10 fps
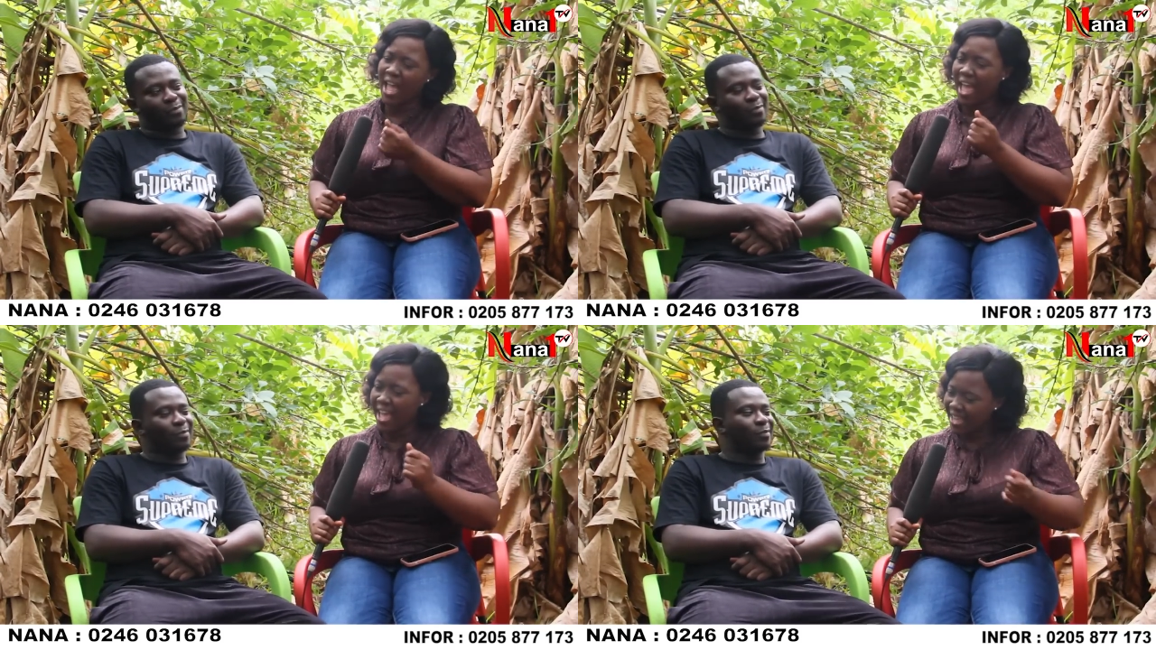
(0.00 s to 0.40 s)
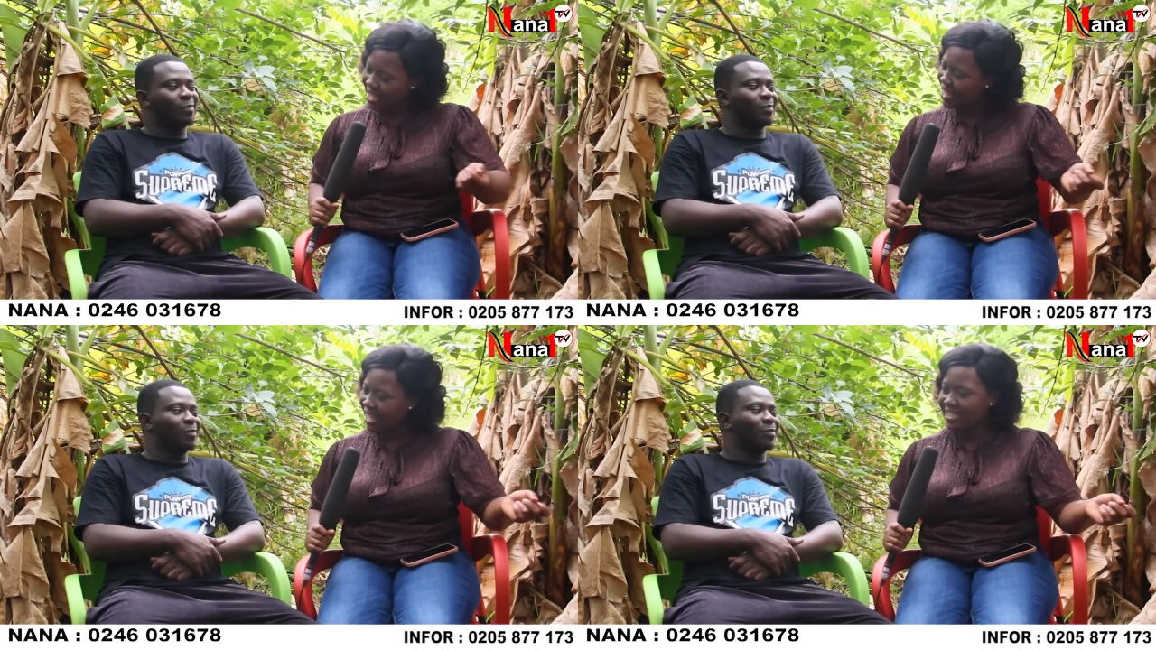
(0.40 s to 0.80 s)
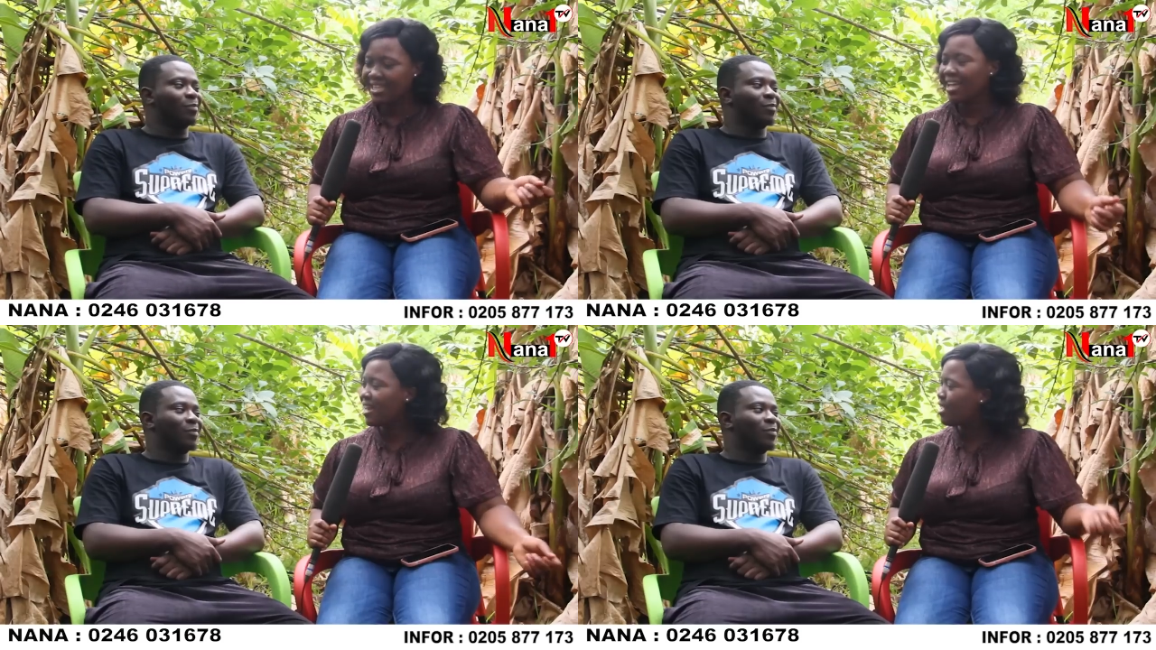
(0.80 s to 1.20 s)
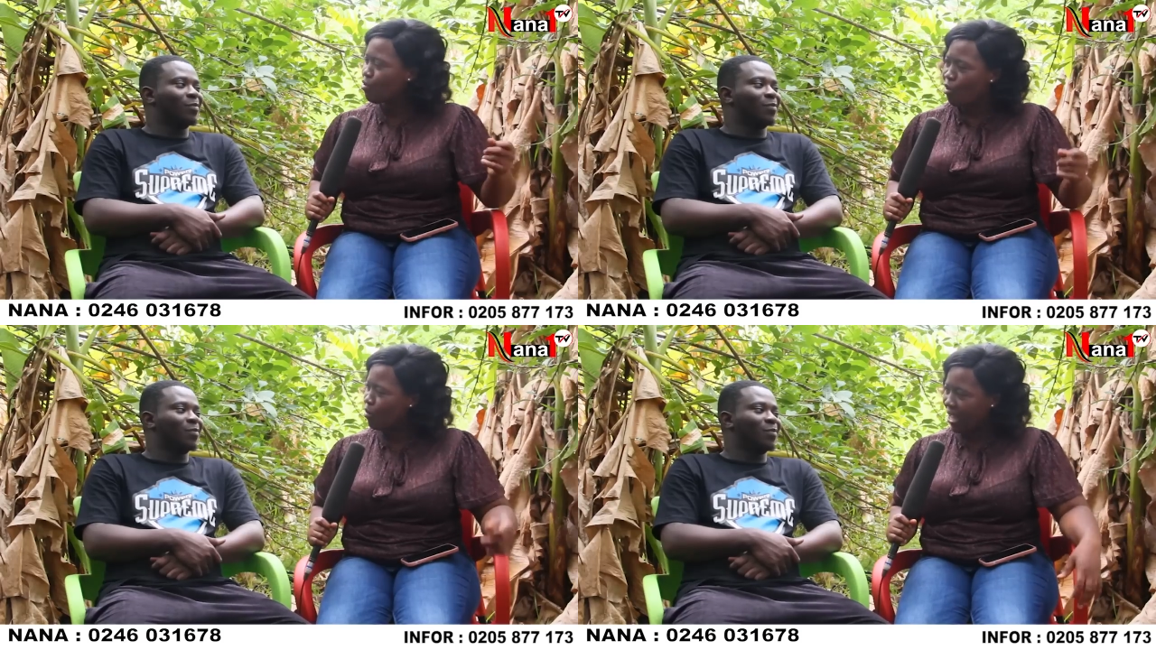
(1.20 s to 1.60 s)
Speaker 1: Hey, and Diana,
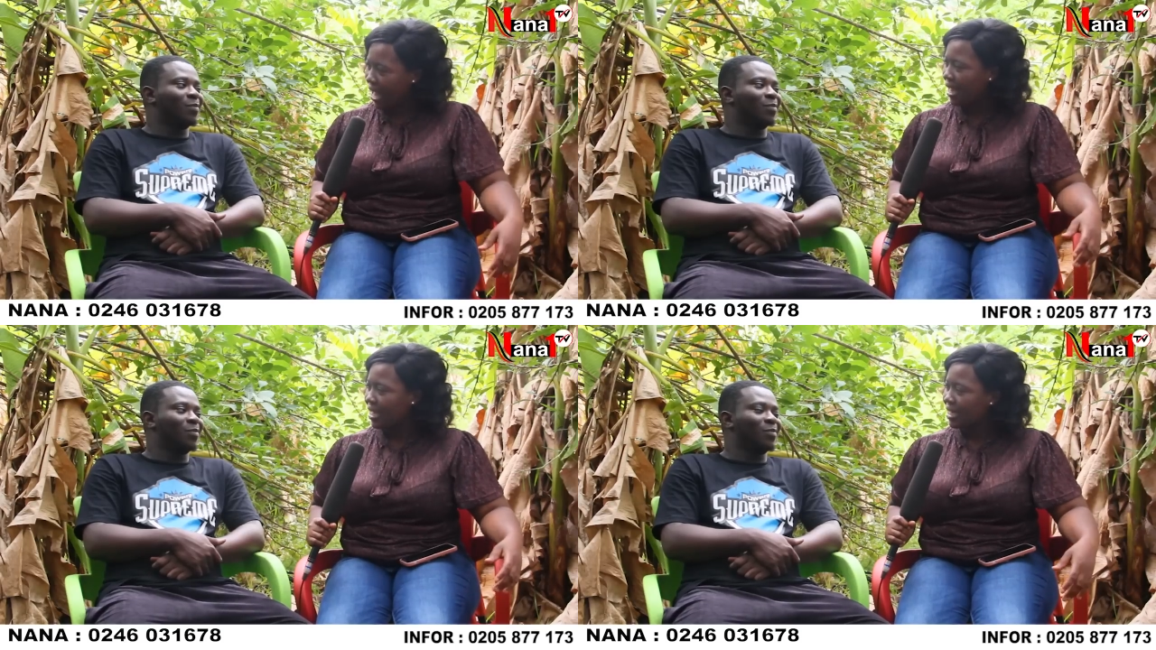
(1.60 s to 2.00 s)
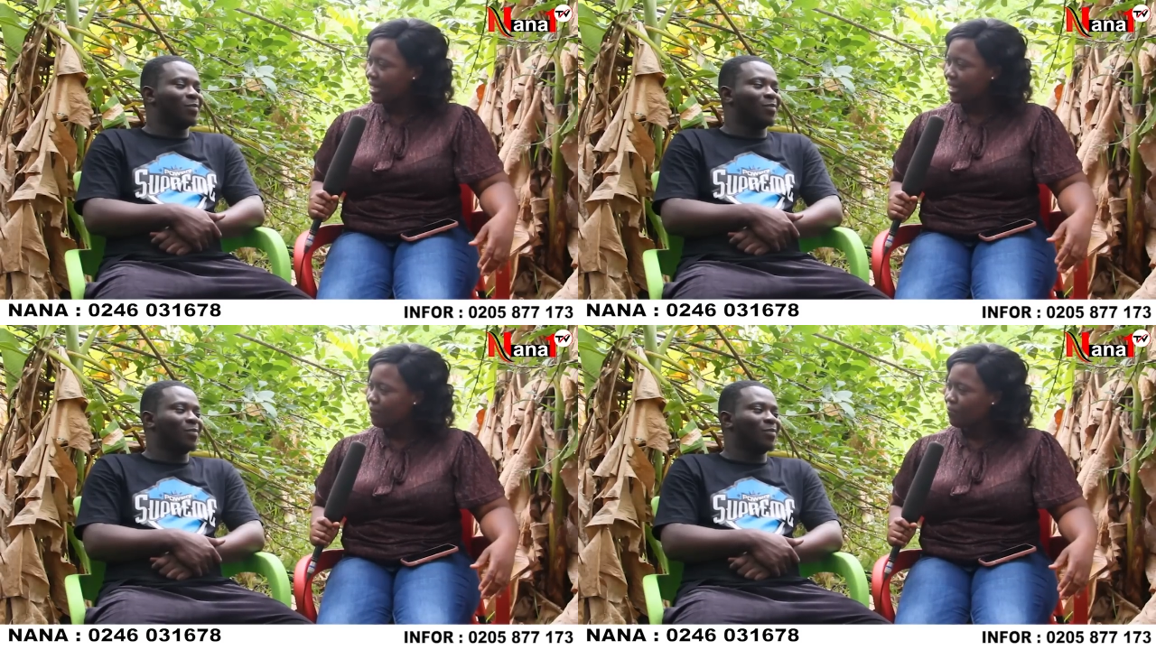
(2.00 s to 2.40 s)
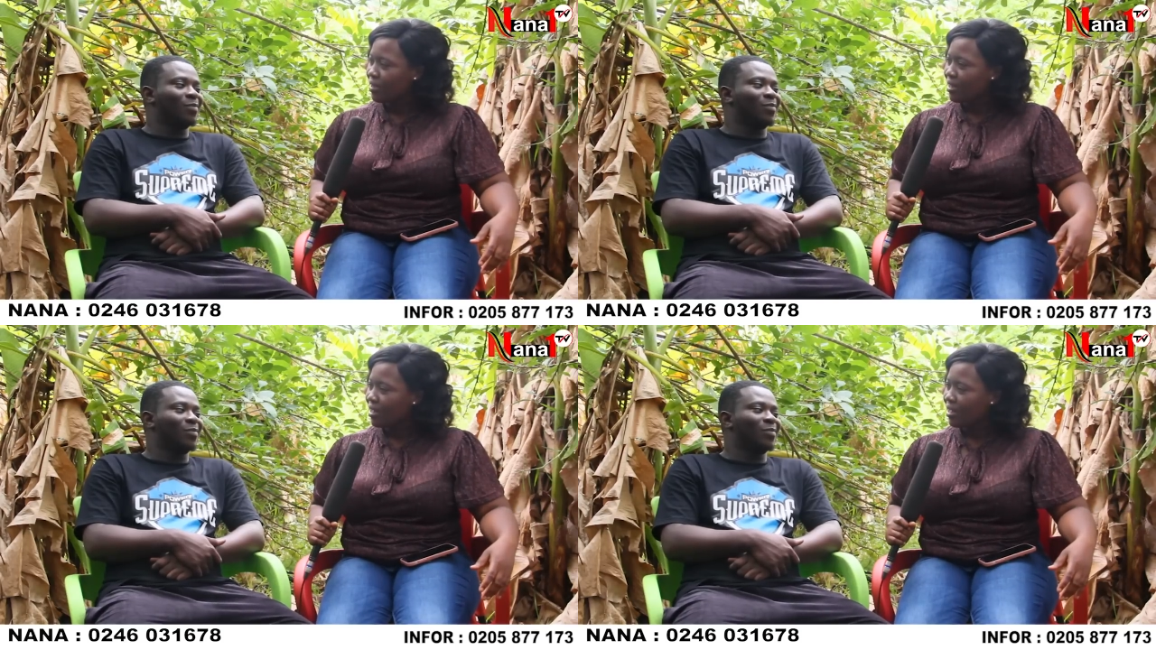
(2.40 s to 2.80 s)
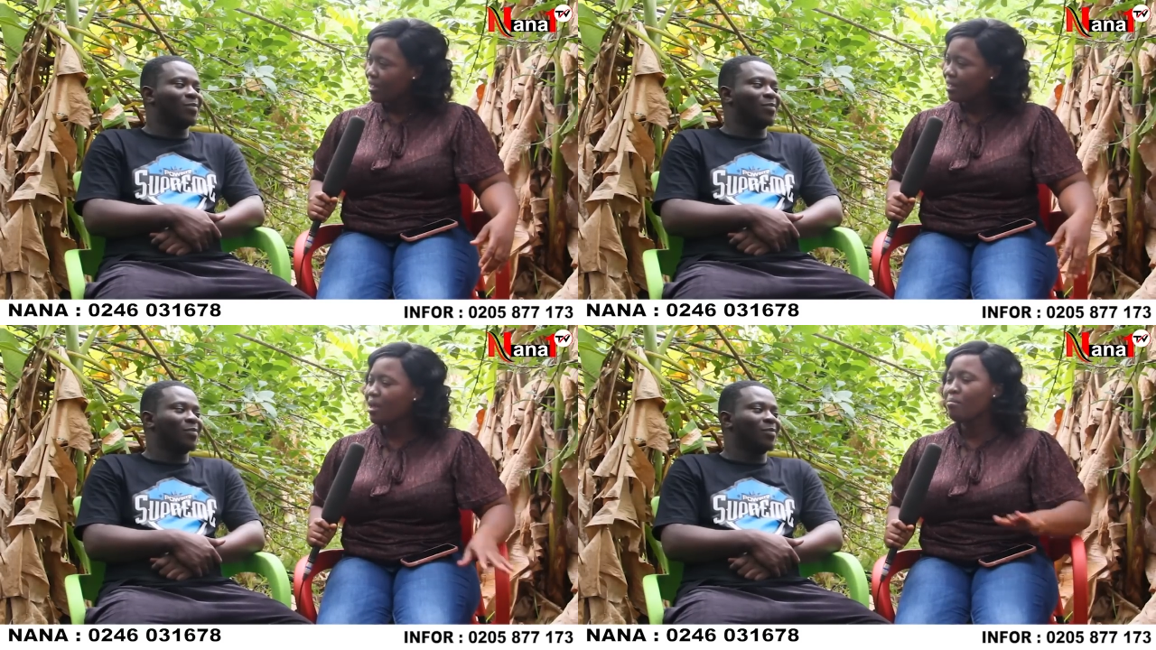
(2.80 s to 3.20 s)
your moya.
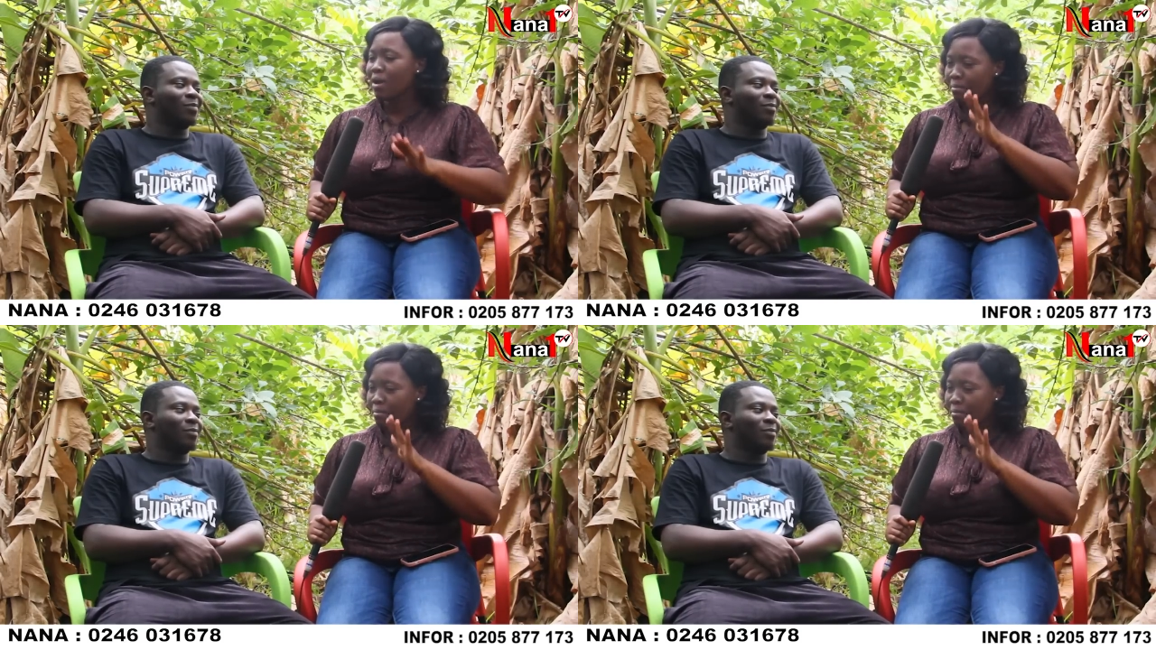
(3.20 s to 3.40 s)
Yamra